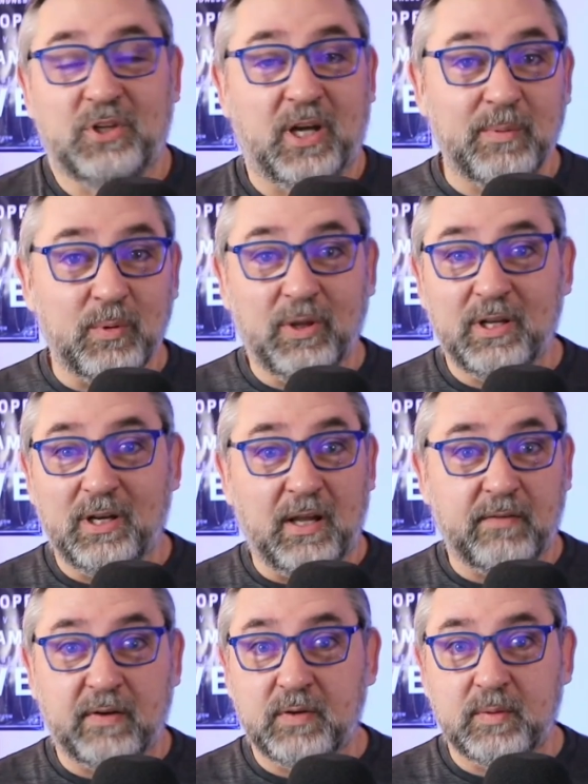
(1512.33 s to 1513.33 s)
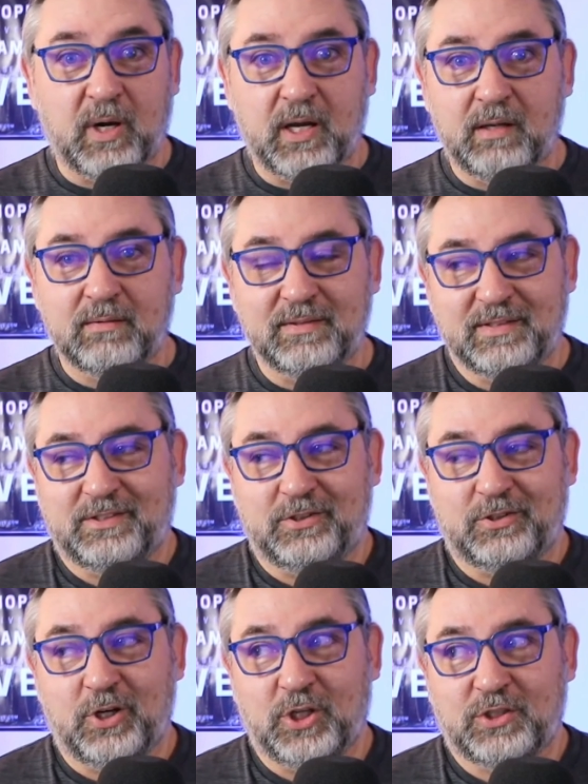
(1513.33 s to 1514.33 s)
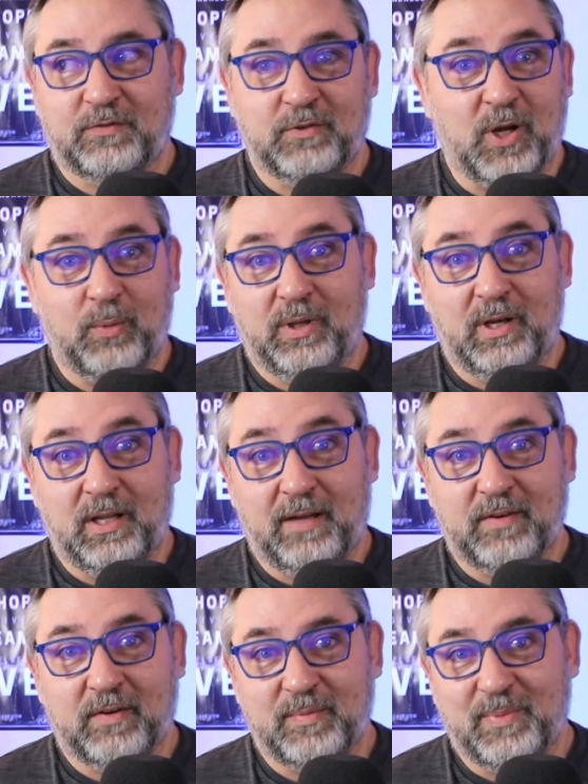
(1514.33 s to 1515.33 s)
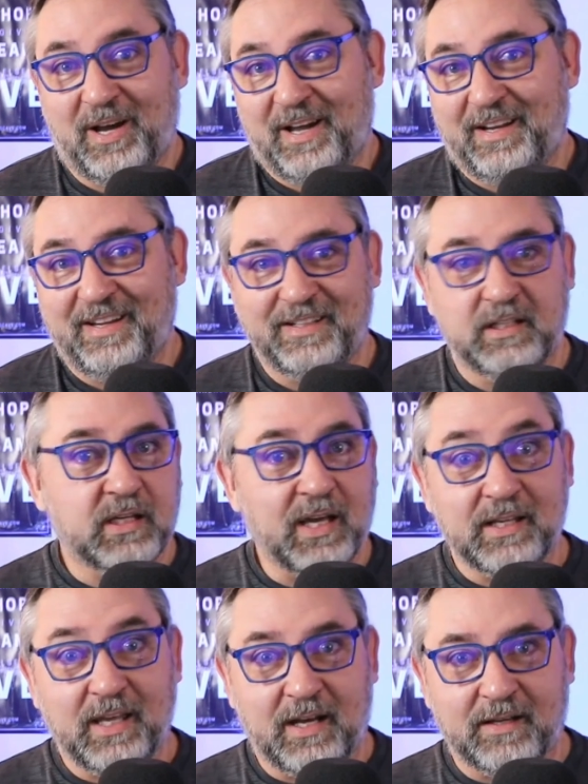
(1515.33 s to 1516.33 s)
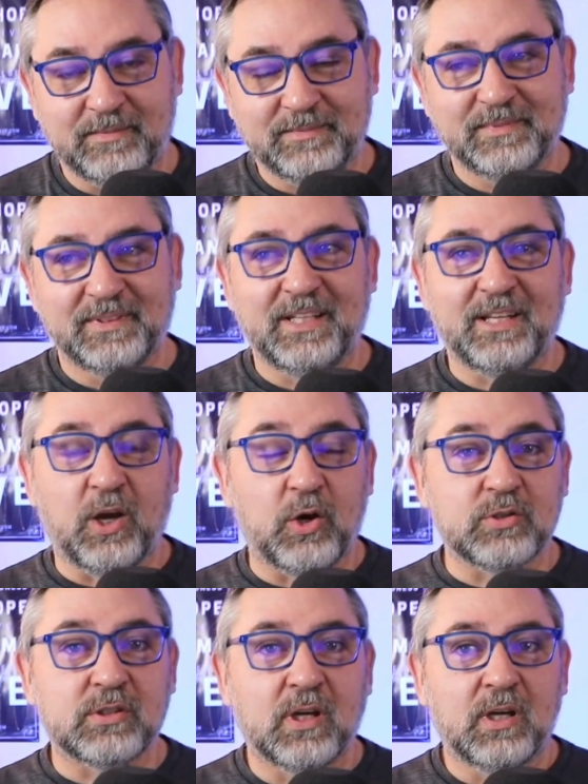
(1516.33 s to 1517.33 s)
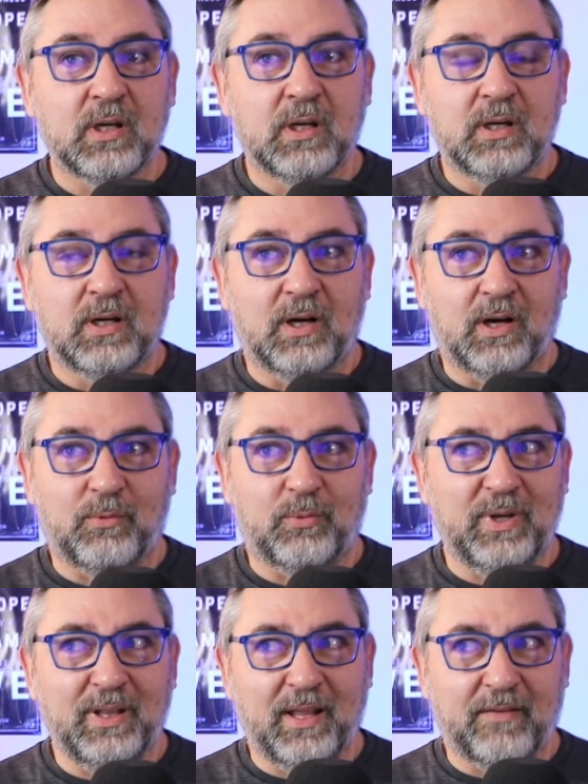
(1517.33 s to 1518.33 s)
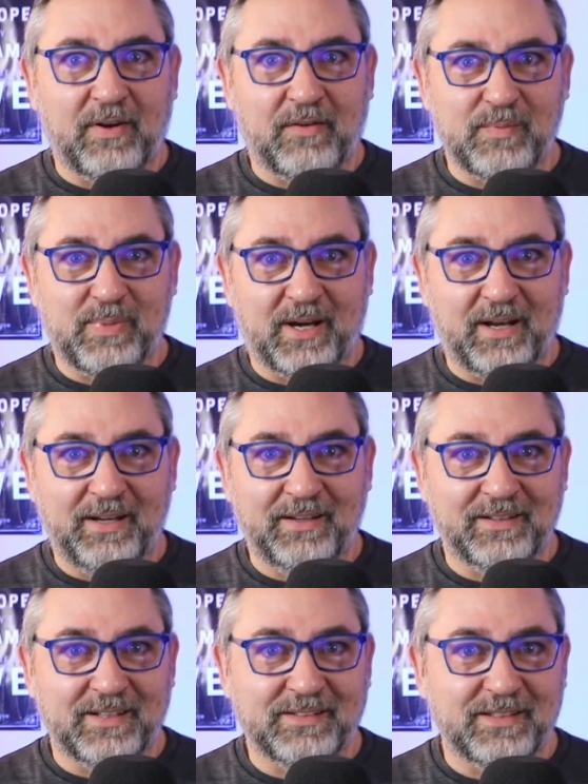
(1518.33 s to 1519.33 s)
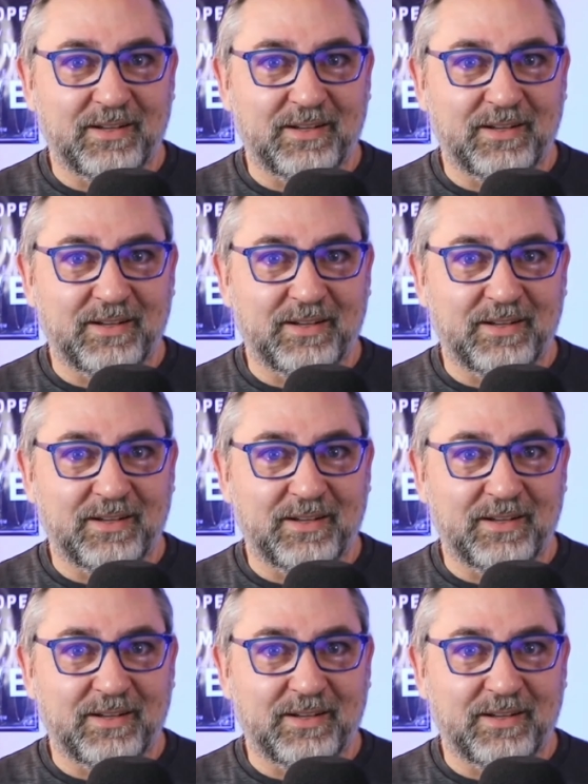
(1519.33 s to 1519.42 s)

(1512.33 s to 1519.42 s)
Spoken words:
to be willing to love everybody. As a church, if you're not willing to love everybody, you can't get it." He goes, we love everybody. And I said,